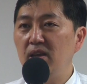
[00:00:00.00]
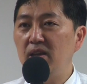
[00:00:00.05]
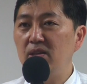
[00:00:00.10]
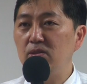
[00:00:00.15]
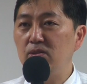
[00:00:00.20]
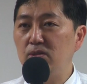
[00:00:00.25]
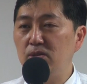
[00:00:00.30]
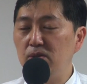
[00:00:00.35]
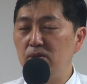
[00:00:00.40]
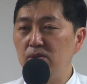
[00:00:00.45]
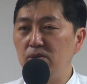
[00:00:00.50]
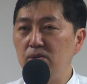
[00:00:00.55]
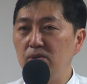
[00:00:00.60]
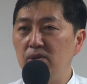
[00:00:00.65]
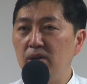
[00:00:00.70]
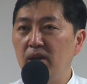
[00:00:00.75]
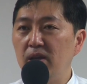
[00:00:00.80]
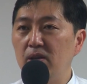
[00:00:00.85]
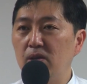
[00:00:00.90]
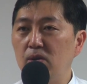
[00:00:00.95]
and
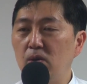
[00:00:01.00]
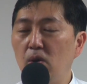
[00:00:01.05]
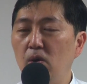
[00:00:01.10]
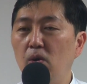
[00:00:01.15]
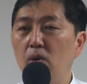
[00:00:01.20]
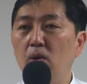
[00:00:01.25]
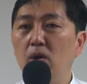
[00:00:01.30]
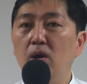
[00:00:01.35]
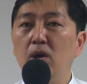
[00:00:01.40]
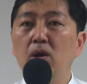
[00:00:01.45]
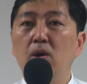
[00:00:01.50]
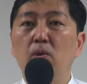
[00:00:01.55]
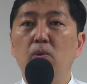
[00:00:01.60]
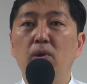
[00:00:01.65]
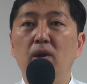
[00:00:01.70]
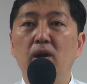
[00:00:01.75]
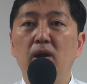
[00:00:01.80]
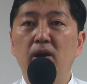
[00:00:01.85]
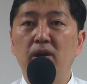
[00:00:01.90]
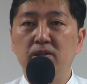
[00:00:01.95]
do and go
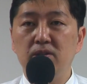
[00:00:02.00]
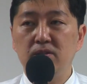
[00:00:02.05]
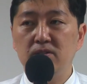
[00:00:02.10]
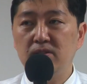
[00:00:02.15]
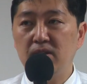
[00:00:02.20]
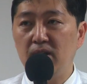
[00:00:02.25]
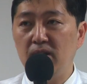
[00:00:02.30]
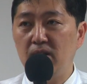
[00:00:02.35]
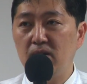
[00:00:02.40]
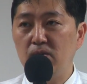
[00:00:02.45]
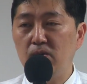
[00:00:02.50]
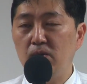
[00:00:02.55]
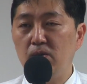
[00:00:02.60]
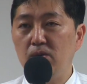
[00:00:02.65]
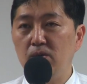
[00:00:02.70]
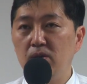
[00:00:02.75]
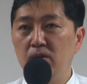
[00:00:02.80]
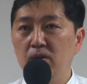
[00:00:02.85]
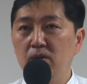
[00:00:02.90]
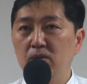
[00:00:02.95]
where others cannot
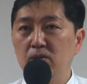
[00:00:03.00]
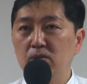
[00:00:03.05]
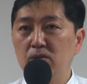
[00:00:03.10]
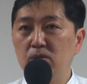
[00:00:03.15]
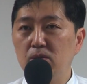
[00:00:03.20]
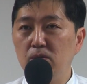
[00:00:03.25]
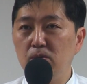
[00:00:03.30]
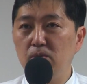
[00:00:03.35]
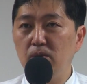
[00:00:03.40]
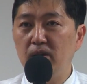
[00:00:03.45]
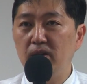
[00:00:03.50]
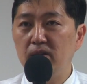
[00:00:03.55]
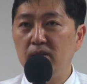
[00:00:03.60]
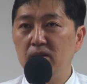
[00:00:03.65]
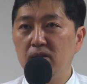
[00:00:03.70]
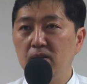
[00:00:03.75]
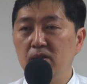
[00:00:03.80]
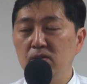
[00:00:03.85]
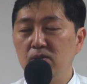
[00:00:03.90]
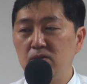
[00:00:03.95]
go. To do what?
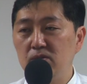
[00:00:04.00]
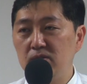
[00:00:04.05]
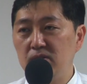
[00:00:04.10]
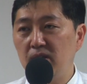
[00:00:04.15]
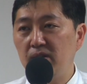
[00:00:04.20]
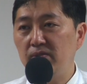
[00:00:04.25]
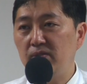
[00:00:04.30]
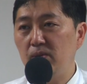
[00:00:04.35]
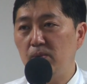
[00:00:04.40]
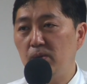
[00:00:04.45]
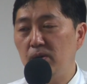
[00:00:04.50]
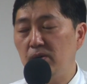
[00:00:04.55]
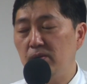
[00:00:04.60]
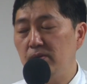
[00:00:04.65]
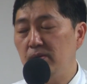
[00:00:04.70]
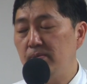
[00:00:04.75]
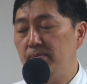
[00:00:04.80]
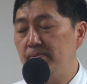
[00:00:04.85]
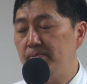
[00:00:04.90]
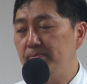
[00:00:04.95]
To save the world.
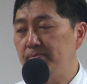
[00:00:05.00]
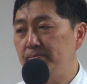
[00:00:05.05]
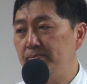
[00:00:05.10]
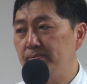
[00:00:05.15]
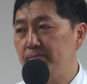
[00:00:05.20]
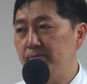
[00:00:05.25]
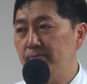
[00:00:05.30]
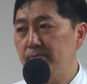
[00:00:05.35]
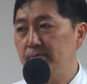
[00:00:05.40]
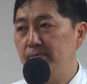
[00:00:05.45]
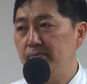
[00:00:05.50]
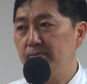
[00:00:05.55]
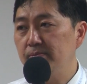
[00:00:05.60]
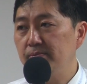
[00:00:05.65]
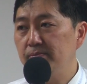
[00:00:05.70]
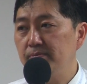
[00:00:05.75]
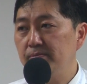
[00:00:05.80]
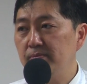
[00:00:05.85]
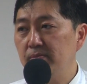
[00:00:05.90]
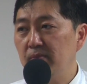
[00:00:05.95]

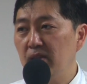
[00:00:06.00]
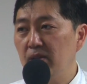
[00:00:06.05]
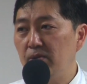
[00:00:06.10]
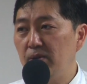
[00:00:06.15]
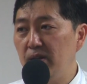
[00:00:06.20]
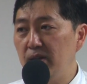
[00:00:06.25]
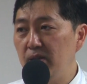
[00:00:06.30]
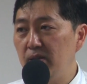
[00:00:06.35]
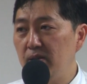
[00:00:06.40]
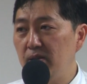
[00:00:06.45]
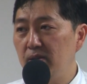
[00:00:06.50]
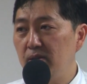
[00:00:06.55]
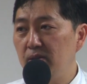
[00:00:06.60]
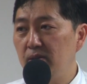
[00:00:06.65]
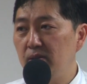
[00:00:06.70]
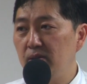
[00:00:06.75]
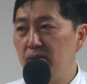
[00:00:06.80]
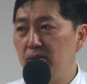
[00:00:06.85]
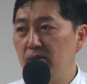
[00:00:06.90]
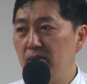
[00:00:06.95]
Right?
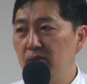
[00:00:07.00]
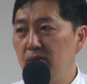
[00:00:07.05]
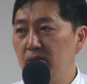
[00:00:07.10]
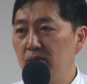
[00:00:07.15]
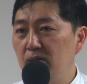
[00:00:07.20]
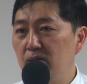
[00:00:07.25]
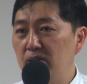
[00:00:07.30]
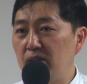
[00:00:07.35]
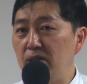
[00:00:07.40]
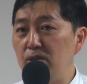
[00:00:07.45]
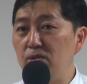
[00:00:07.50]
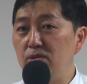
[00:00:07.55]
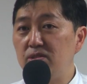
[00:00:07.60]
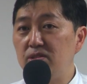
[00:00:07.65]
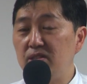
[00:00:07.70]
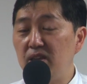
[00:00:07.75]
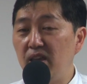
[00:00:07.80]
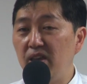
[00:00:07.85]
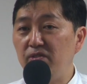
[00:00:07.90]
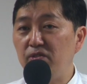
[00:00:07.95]
Can you
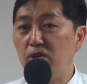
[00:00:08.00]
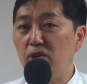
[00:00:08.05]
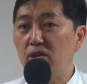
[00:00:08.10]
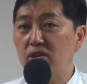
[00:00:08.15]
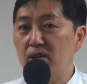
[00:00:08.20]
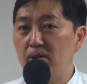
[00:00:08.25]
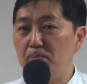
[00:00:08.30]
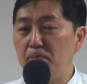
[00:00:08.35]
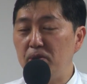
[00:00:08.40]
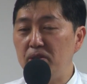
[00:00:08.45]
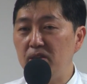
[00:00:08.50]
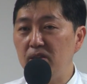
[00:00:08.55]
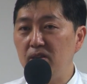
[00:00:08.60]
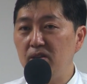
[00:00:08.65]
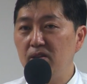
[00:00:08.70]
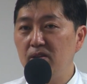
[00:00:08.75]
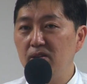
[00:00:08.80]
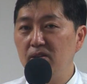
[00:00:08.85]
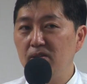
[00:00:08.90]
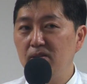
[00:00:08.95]
save your
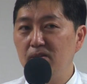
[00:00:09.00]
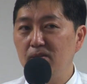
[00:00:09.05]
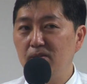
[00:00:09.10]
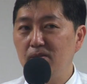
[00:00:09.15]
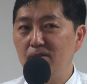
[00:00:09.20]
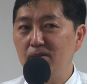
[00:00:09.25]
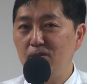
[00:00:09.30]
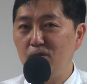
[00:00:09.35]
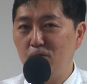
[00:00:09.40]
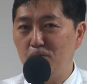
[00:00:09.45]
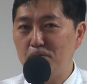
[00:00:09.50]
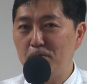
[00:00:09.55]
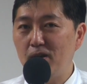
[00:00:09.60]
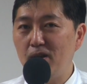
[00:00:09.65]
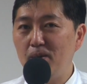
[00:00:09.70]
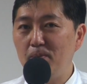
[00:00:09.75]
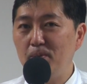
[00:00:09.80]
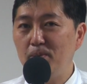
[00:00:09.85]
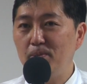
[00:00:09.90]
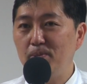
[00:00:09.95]
company? No
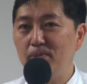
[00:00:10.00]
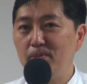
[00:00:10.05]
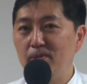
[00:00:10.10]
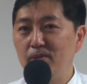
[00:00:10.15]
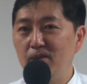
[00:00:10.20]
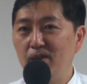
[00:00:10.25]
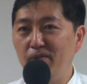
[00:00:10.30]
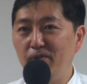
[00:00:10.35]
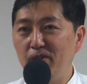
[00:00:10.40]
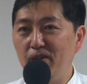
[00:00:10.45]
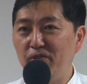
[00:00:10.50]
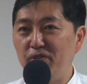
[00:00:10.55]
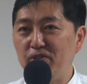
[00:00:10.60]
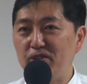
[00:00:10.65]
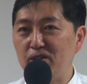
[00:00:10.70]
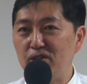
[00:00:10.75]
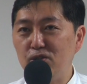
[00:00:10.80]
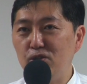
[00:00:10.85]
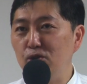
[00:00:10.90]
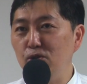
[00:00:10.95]
problem. Even if it's
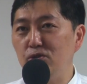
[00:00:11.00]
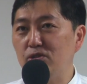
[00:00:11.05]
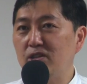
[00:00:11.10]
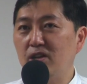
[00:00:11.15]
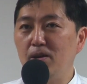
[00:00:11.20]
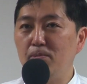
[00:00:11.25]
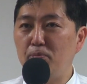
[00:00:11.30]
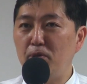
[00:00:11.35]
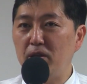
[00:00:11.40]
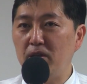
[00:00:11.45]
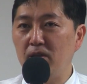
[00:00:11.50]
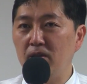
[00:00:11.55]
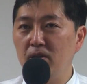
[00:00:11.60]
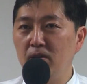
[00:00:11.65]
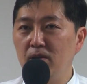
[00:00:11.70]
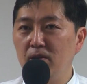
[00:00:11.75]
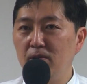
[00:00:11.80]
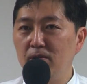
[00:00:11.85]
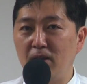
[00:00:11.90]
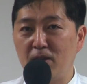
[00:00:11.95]
a huge company
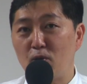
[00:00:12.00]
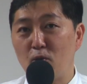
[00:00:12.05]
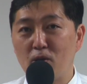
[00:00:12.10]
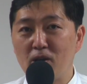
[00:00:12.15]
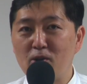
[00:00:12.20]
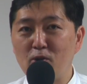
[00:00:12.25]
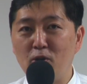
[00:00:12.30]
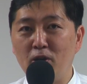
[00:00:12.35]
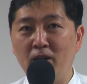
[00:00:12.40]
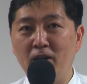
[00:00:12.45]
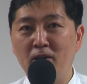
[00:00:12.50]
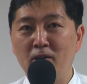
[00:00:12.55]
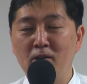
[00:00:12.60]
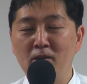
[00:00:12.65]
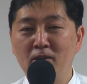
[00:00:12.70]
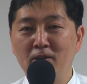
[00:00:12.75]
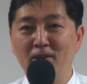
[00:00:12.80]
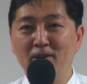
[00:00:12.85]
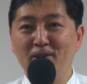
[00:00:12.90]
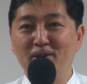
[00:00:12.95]
like Coca-Cola
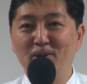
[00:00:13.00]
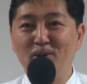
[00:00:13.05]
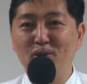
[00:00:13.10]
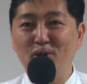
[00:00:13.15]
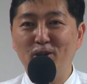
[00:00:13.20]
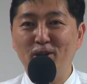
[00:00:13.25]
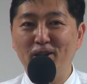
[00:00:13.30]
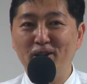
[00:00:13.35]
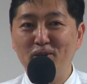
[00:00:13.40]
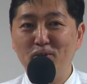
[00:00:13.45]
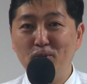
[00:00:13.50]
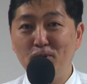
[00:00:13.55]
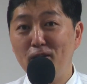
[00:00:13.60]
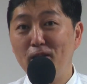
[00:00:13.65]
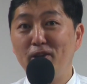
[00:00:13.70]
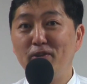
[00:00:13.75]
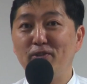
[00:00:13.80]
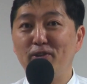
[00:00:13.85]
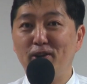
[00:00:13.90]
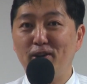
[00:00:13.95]
or
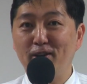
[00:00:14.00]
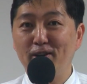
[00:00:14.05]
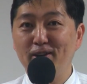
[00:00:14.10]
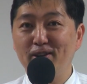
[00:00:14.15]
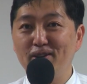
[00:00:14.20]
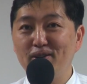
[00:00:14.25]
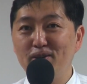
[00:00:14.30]
whatever,